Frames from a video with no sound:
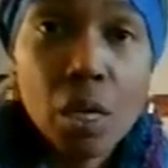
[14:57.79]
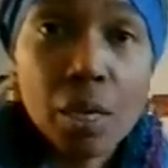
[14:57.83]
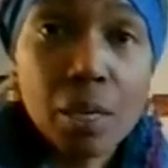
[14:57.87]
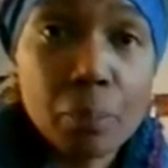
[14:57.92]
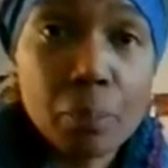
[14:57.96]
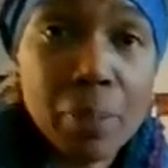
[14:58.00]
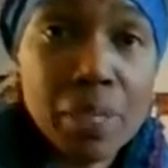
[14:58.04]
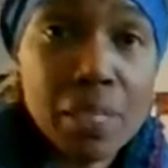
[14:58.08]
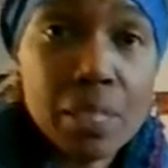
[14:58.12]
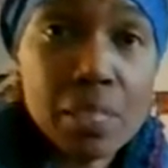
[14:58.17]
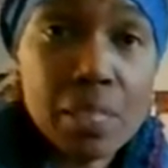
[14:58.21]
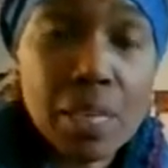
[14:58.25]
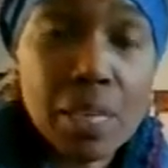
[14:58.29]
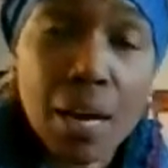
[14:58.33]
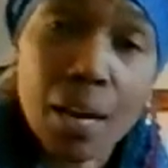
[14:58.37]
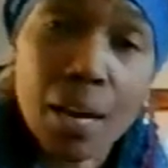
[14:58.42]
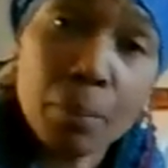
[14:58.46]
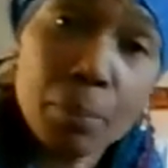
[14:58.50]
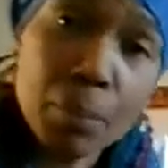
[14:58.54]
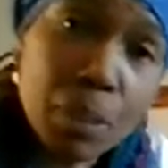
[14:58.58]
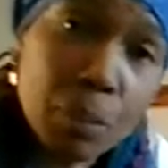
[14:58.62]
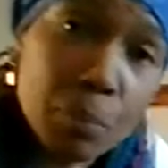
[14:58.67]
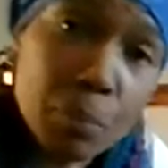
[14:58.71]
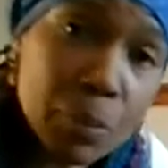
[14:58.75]
In the
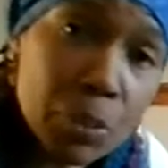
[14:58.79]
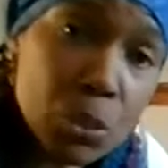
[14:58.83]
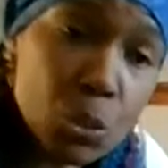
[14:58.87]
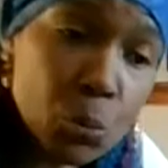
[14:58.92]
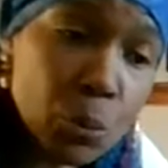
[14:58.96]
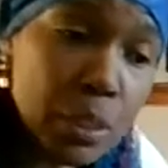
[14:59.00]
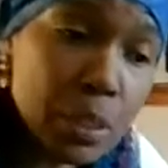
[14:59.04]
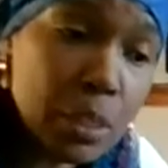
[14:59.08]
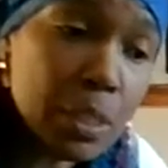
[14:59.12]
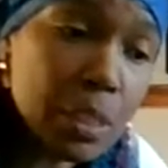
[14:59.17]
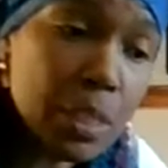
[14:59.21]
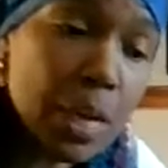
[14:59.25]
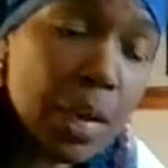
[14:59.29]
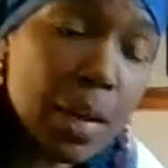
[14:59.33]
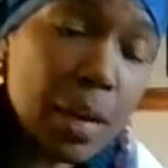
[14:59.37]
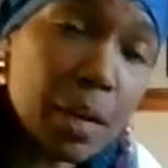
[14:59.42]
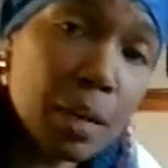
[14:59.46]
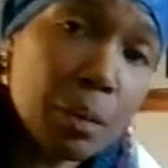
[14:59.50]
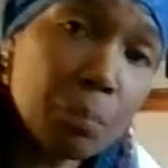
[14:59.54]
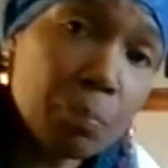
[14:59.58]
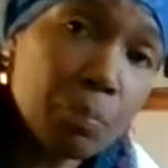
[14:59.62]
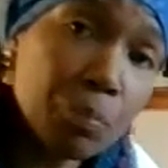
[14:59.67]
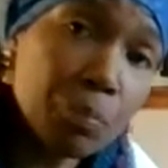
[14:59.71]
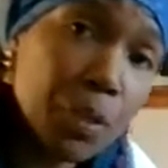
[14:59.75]
meantime and in between
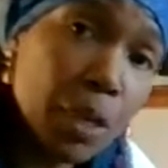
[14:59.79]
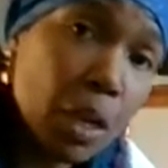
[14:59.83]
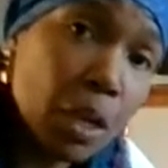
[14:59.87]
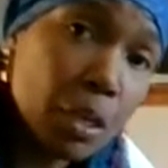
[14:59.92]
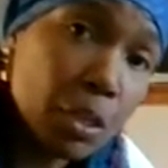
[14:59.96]
time,